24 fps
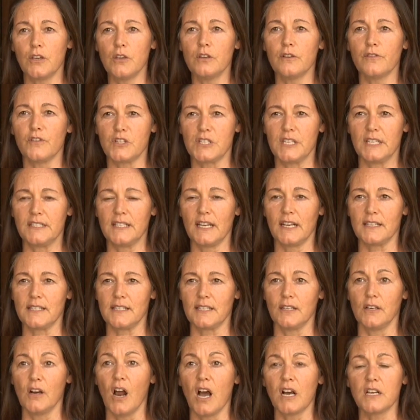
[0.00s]
University of
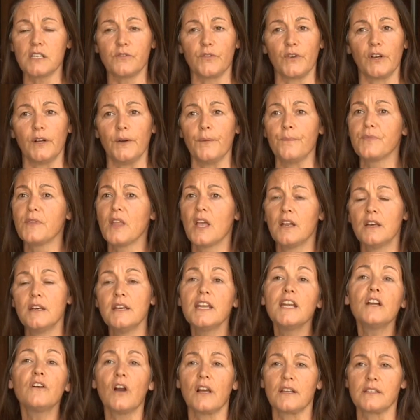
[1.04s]
Tennessee, Knoxville,
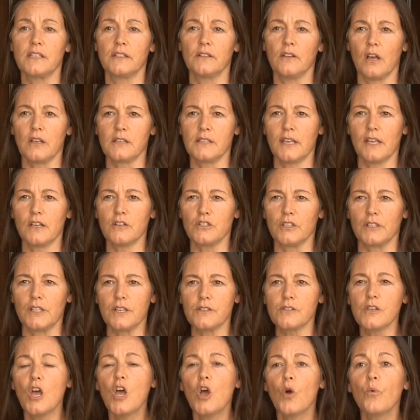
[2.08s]
near us in Los
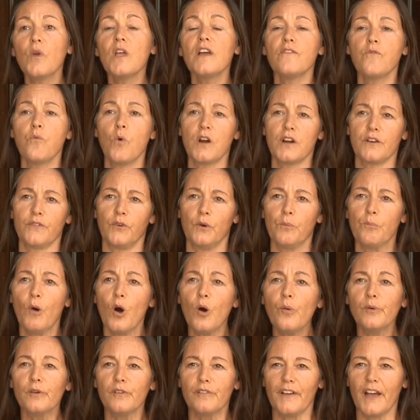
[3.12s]
Angeles. We have wonderful
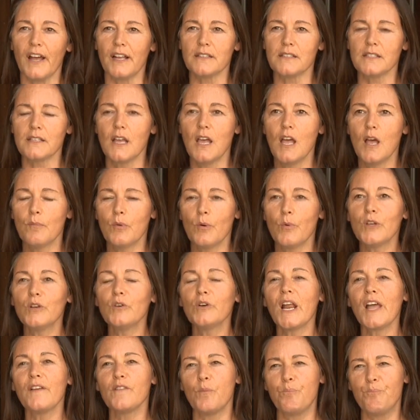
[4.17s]
mobile vets, but we
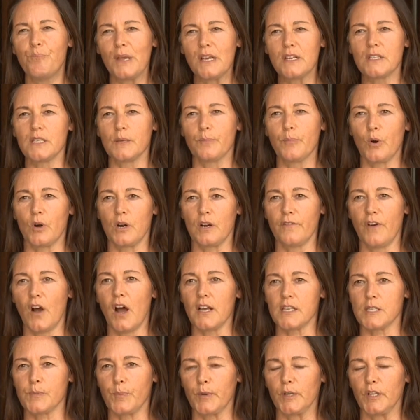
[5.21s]
don't have a big supportive
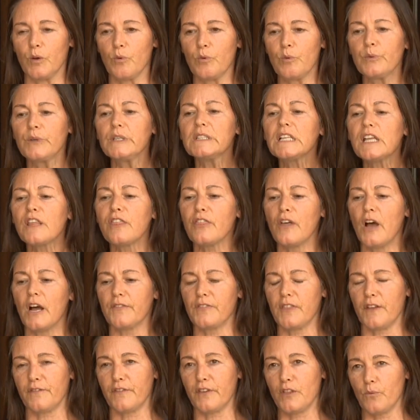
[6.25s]
hospital, and we really
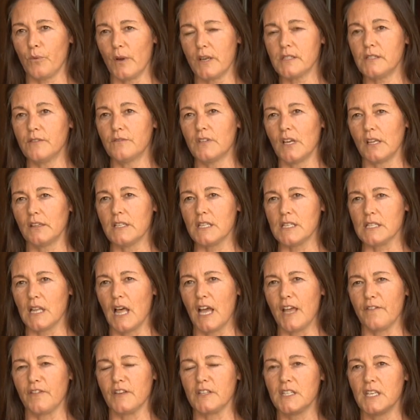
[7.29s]
thought that for the rest of Dudley's
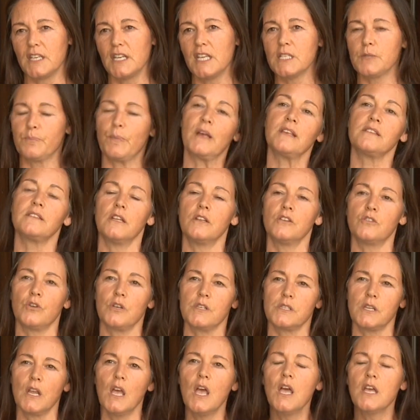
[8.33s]
life, it's in his best
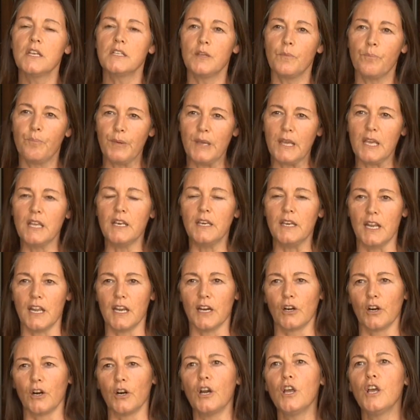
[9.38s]
interest to be
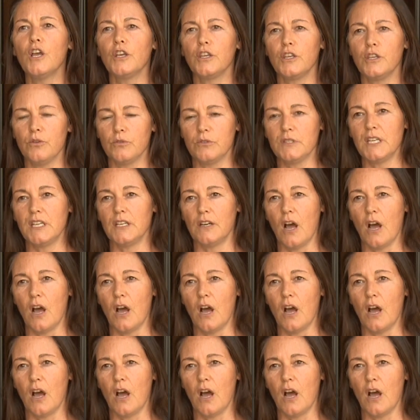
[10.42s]
near U T